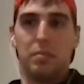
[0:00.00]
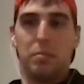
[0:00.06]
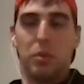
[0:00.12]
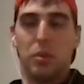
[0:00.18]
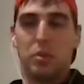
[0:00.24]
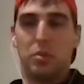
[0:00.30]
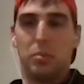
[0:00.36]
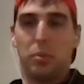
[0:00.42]

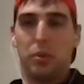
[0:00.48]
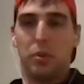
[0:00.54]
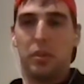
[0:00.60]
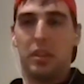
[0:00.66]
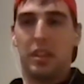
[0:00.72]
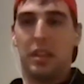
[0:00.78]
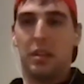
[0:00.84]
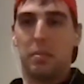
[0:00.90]
Most
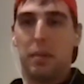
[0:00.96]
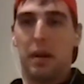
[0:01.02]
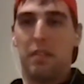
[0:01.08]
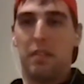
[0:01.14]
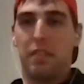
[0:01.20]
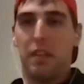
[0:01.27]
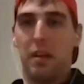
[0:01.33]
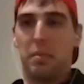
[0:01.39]
important thing
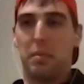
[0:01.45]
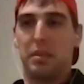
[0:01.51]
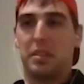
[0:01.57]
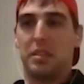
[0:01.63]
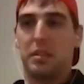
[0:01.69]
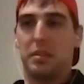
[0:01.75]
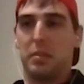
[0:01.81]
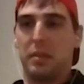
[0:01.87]
about
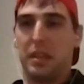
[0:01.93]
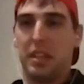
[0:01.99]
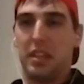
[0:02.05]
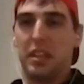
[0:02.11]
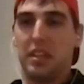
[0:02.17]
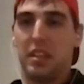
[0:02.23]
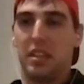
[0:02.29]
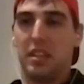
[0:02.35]
family to
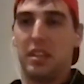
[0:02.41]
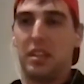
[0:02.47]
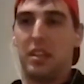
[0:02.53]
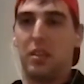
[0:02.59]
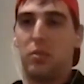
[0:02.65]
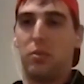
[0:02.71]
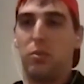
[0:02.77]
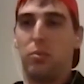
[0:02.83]
me,
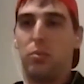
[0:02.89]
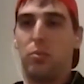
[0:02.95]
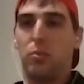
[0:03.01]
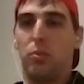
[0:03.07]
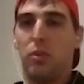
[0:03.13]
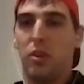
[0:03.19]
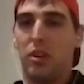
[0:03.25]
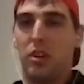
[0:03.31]

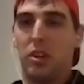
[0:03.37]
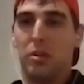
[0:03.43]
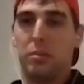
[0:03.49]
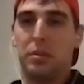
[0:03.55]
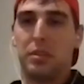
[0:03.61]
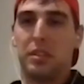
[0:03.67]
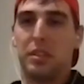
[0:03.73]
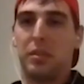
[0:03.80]

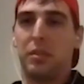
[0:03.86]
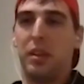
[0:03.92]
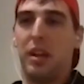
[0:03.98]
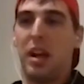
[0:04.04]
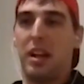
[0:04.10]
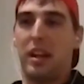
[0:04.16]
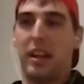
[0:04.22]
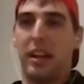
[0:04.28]
100%
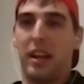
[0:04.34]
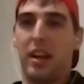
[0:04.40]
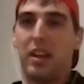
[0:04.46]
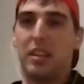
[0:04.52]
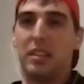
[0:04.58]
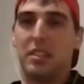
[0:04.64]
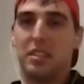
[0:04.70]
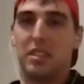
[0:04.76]
without a
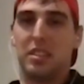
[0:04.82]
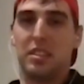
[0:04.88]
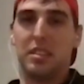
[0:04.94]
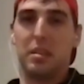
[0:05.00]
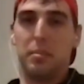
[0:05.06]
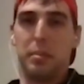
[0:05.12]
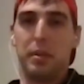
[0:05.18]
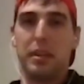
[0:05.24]
doubt, is
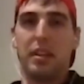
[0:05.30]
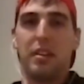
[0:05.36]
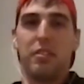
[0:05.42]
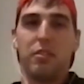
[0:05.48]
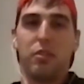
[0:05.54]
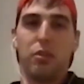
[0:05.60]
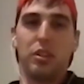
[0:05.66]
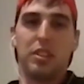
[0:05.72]
just to be
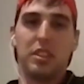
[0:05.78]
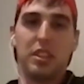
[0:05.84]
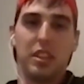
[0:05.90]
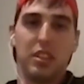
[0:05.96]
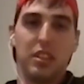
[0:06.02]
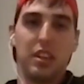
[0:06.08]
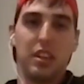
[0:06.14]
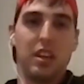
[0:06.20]
there for each
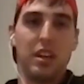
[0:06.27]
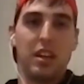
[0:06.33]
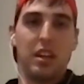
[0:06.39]
other.